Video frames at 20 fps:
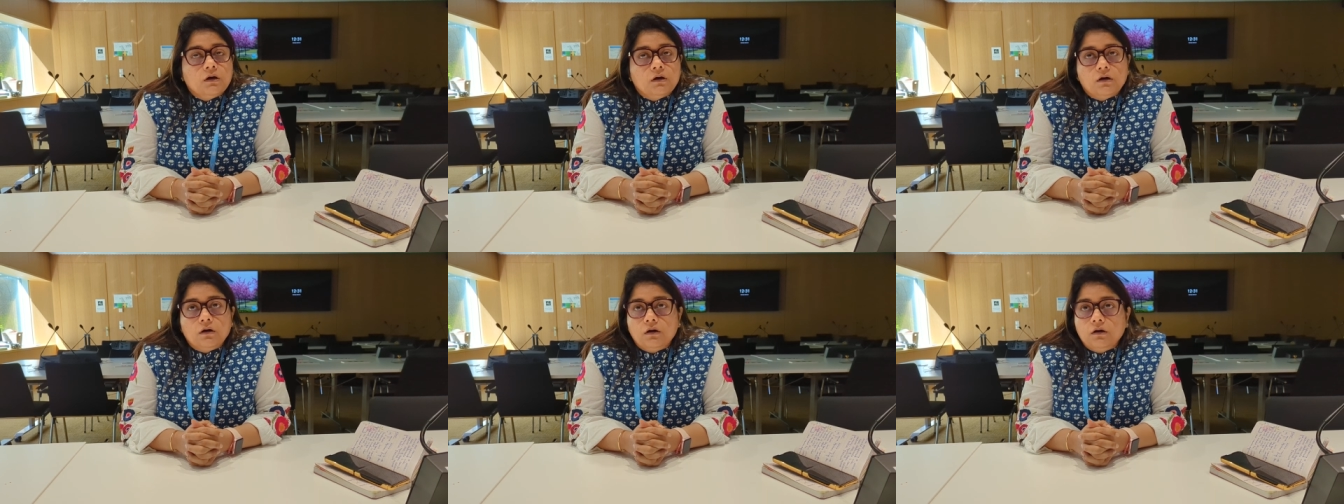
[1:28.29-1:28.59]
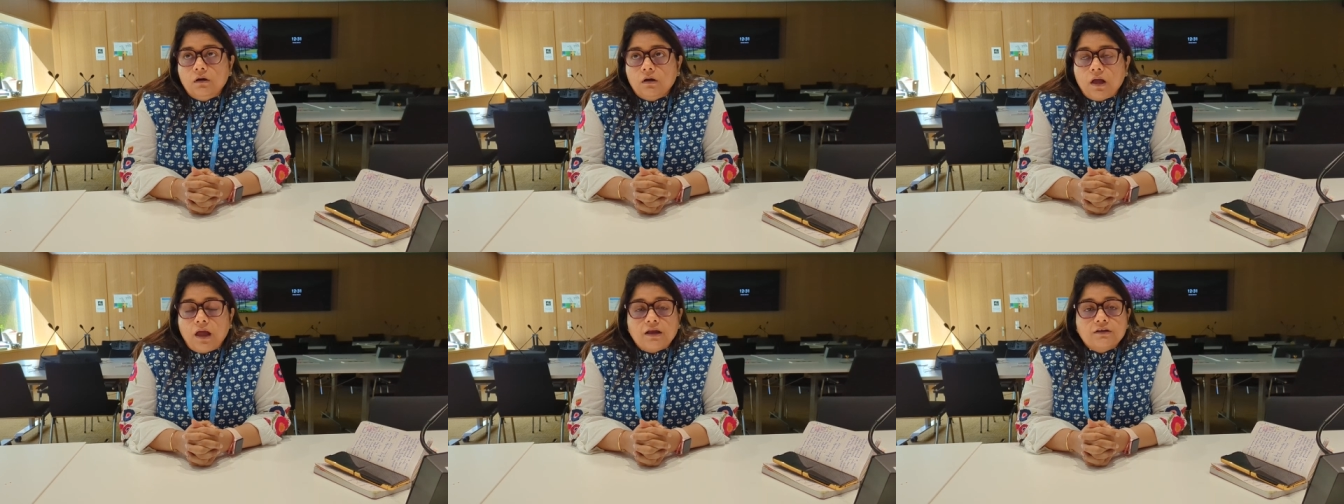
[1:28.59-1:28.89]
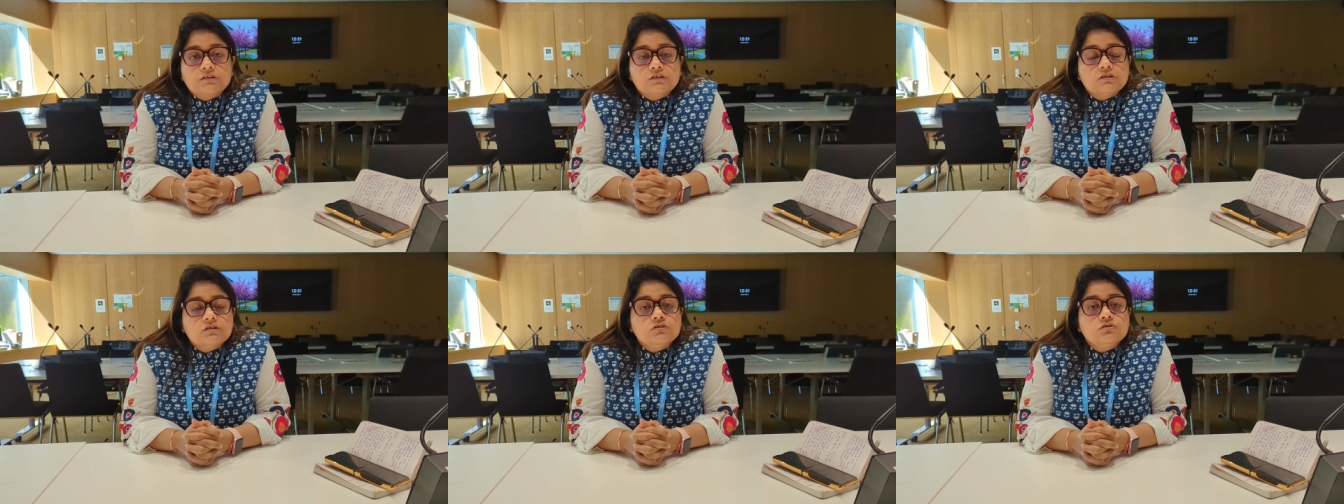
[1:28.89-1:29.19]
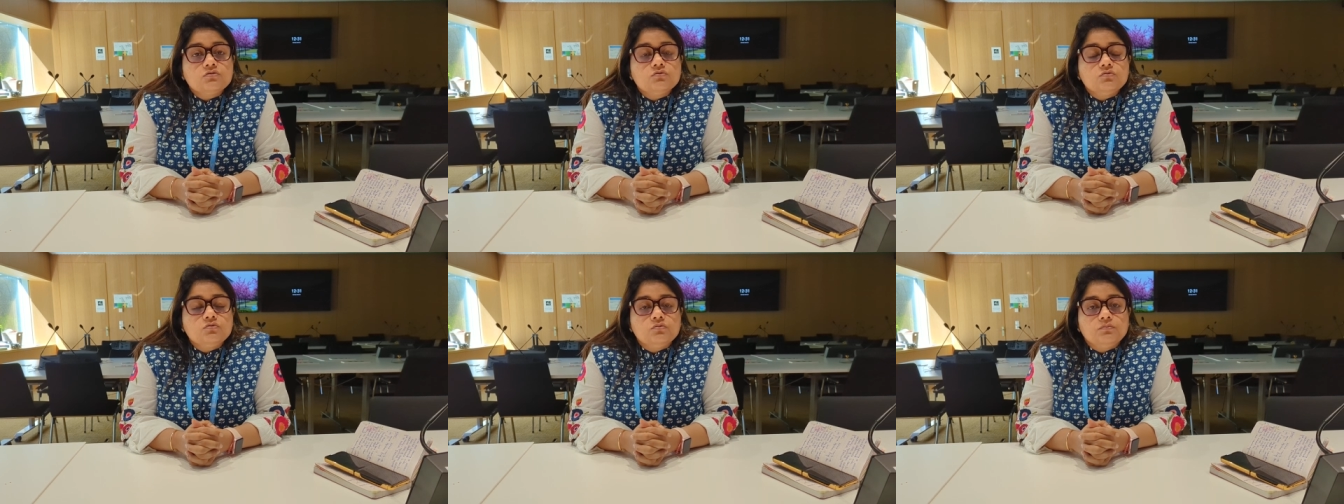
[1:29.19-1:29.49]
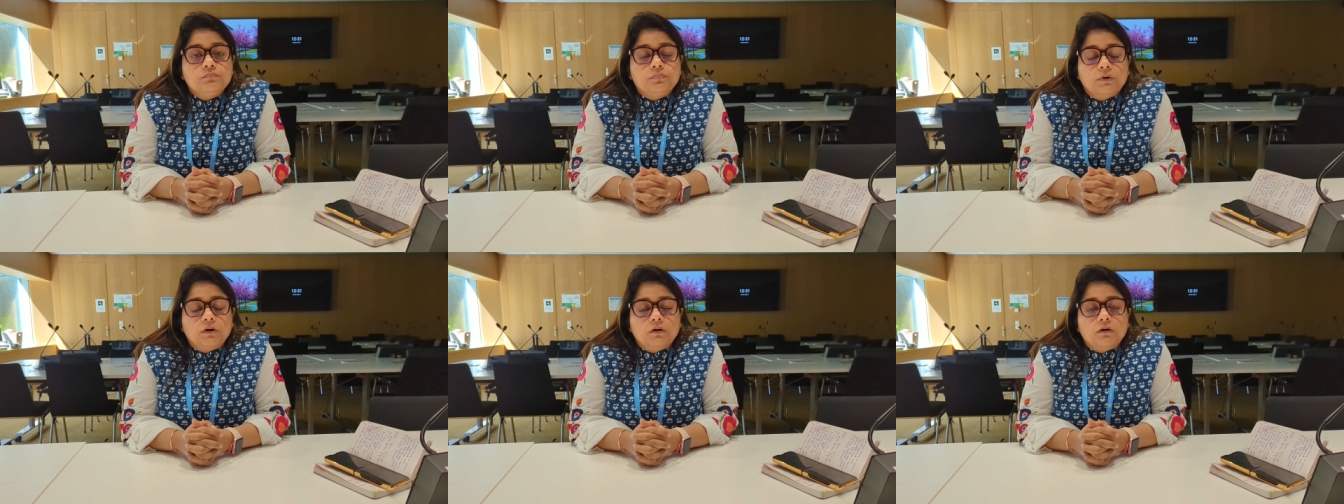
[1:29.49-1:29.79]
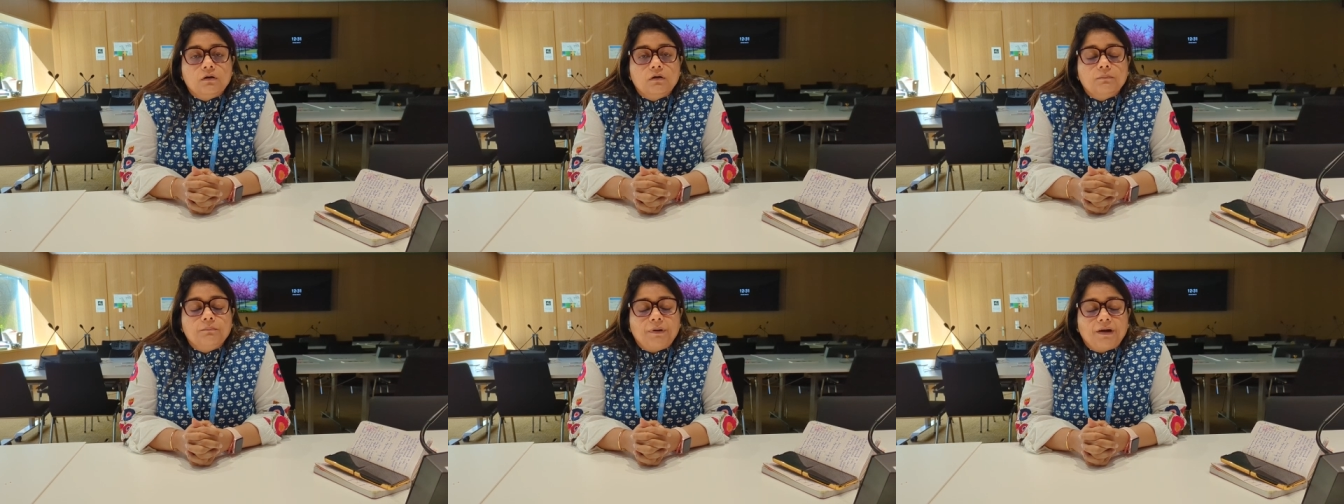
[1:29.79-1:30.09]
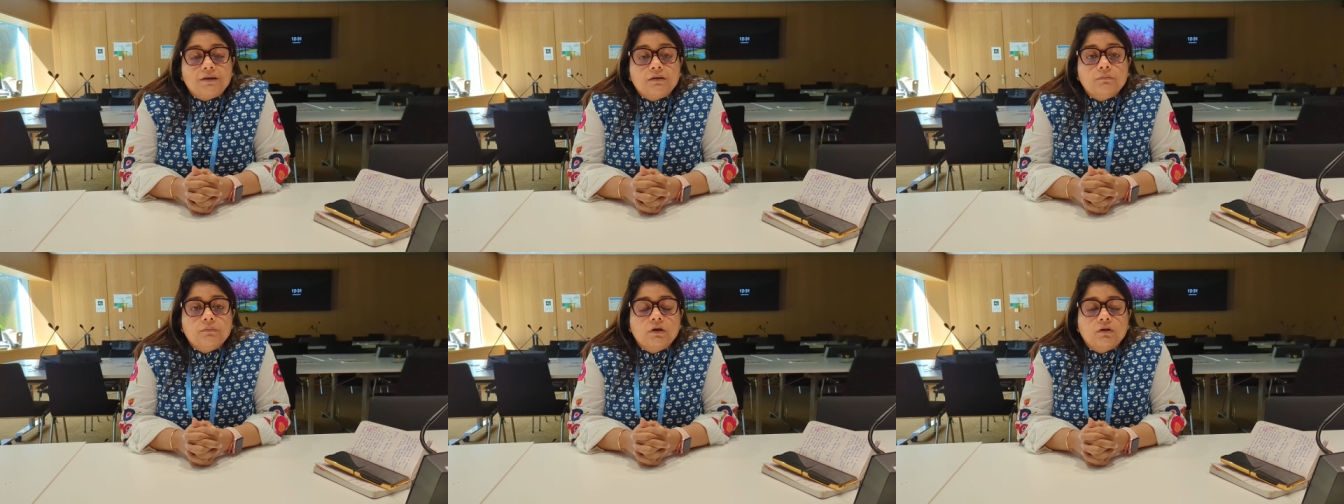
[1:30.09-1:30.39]
uh, access to uh,
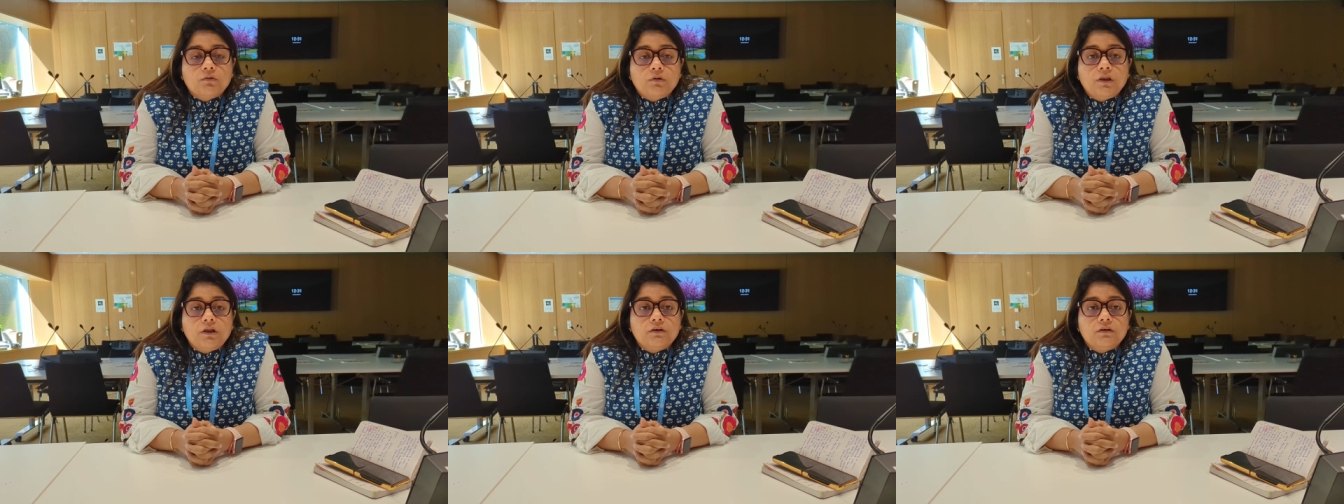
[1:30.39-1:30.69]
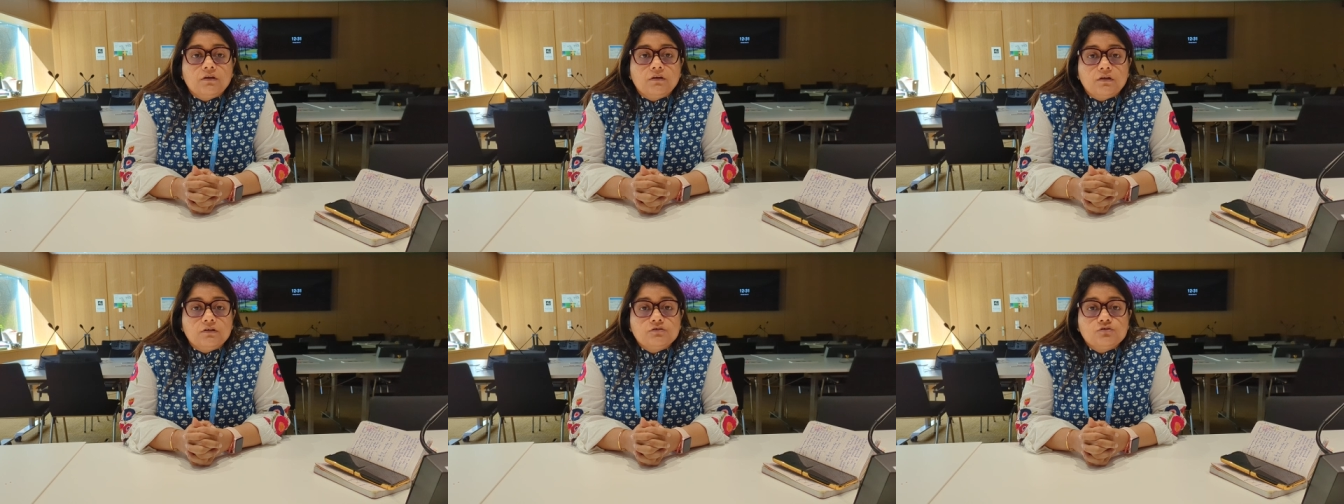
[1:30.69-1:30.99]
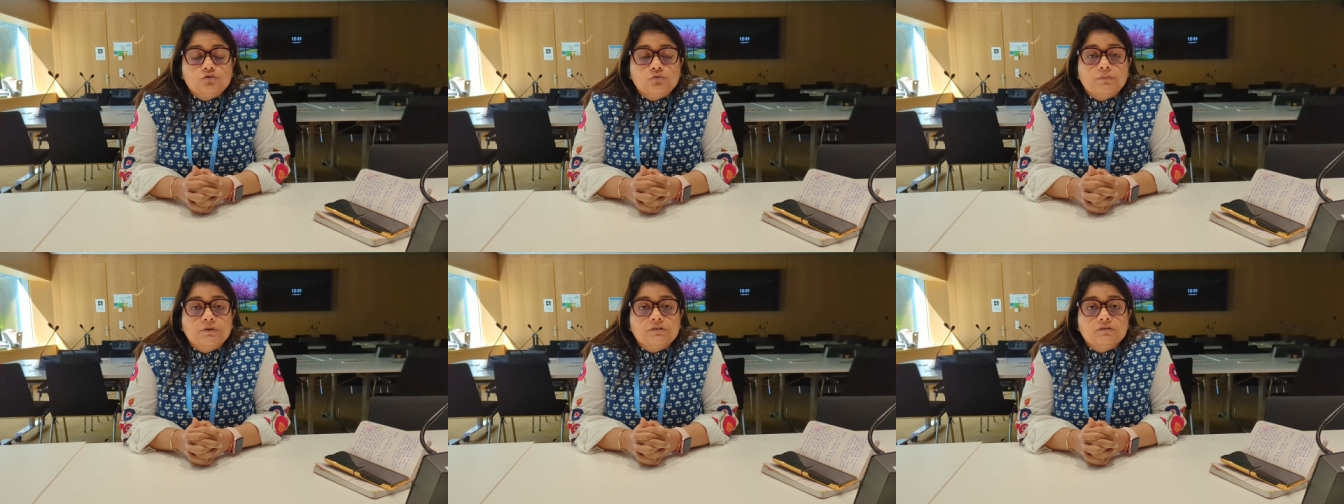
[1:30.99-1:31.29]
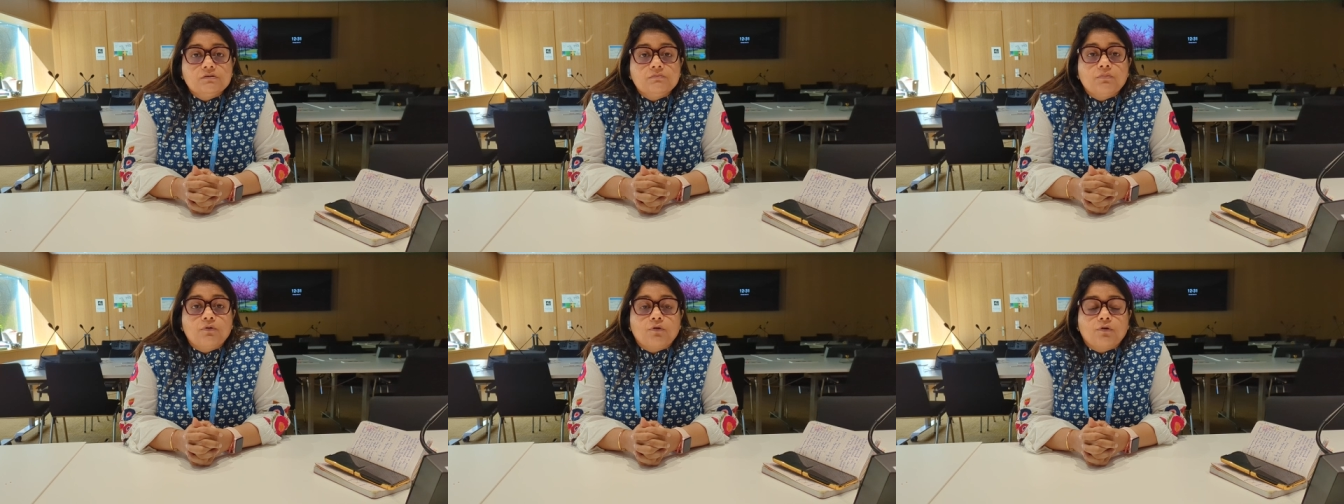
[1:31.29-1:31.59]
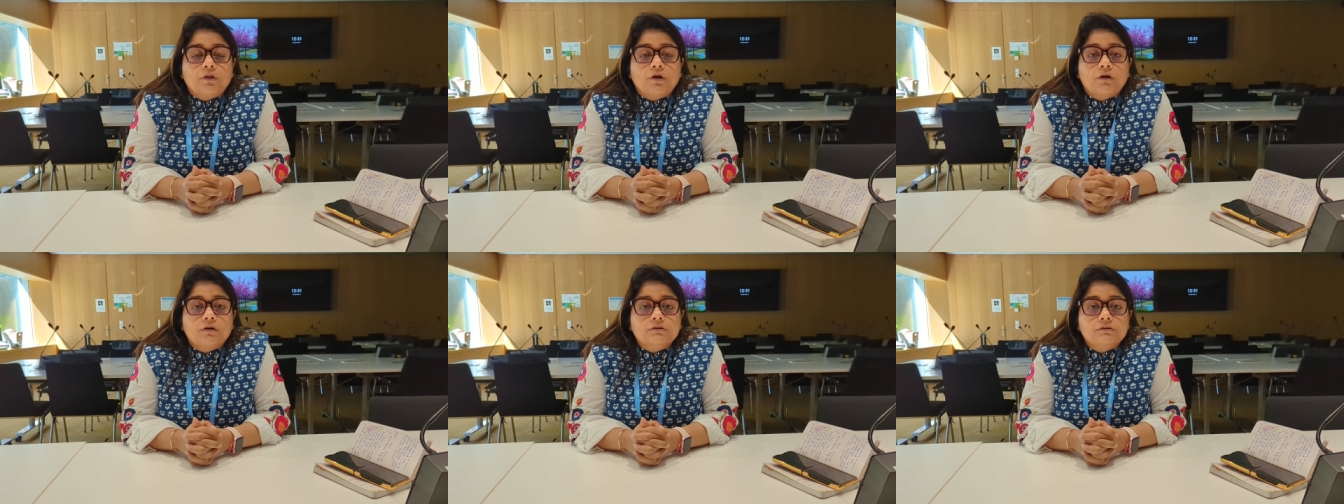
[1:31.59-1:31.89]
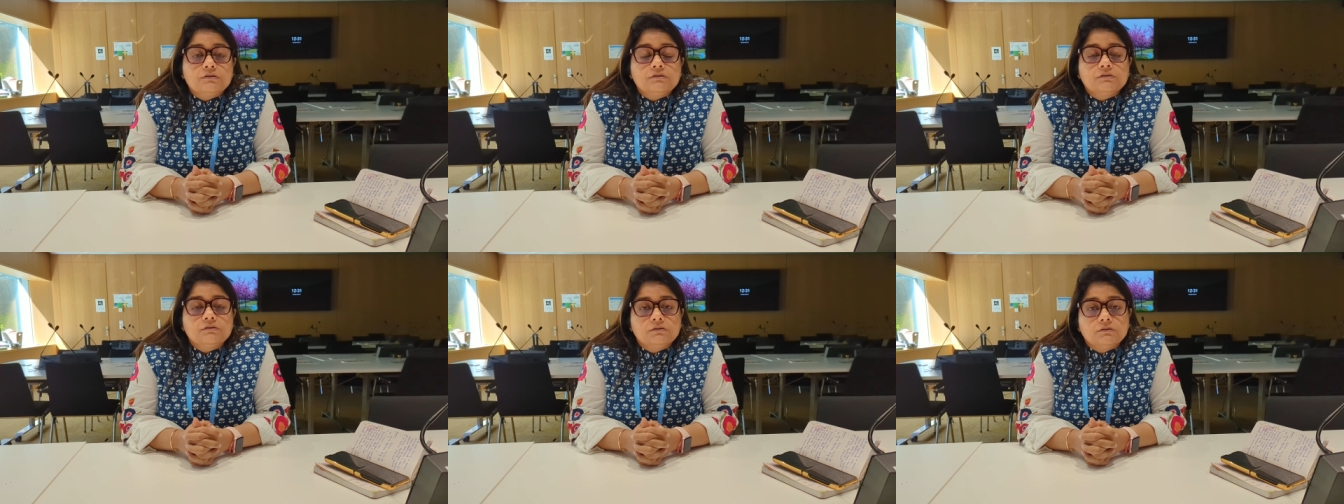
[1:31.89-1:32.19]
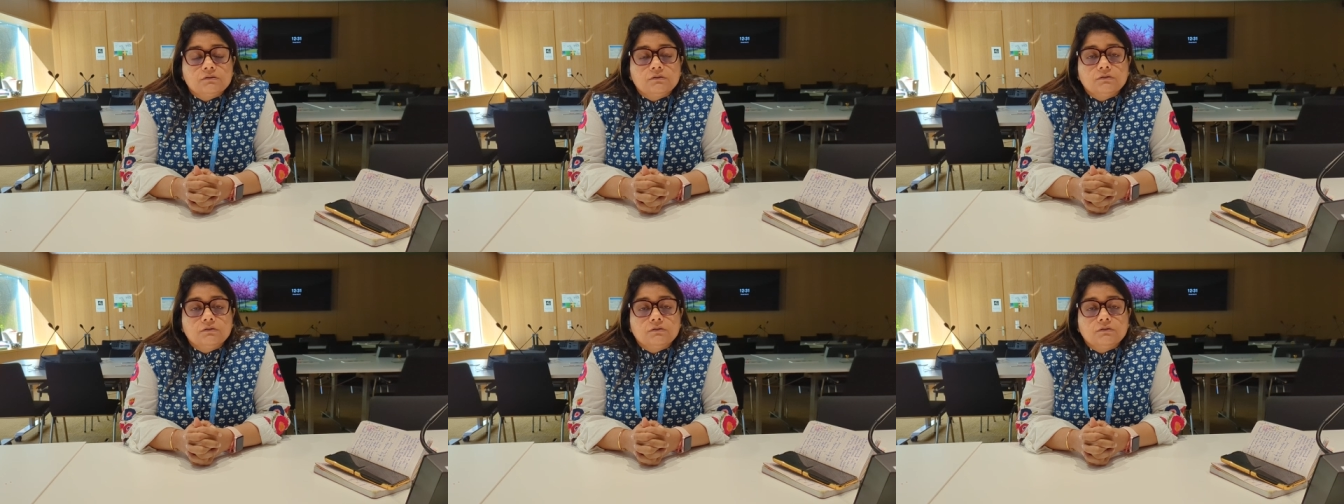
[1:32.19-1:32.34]
pandemic related instruments and products.